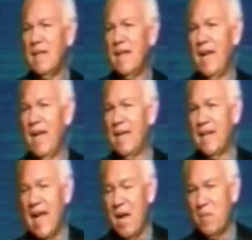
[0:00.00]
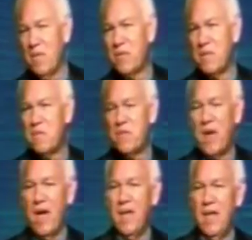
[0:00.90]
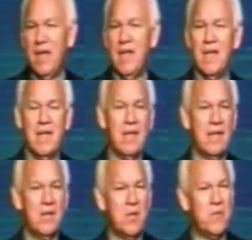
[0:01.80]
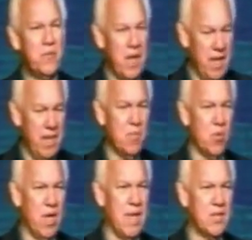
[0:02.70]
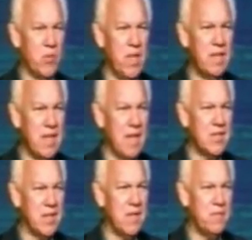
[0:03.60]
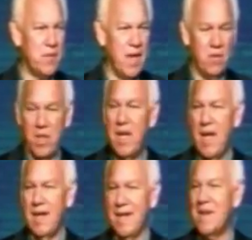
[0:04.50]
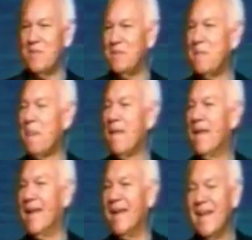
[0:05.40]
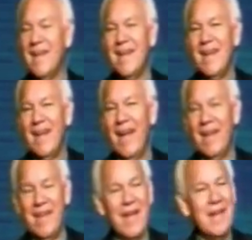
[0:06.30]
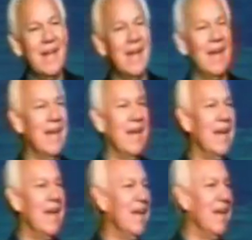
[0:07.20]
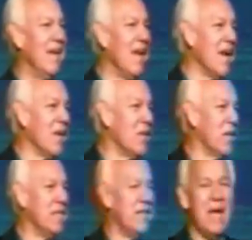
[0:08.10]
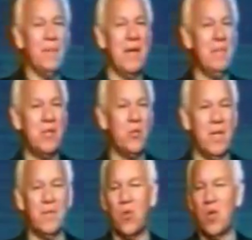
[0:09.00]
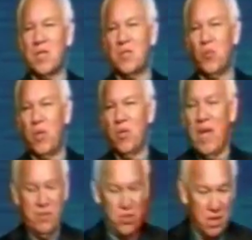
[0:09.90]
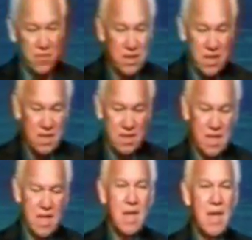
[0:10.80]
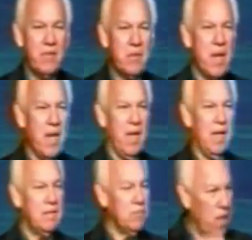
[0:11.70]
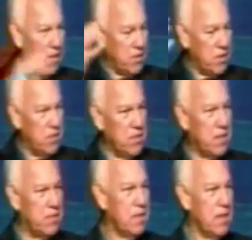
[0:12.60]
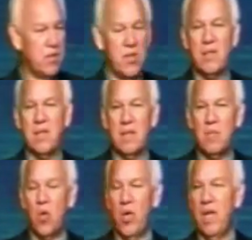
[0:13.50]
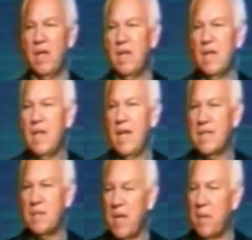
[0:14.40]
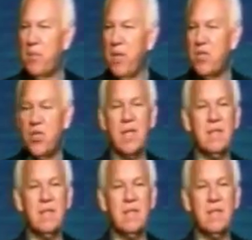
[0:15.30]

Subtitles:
And it happened from Friday through Friday, more or less. We decided to leave Friday. We'd had enough. And then a lot of good things happen in between, of course. We do have services. Everybody, we have a service that starts in the morning. Somebody preaches,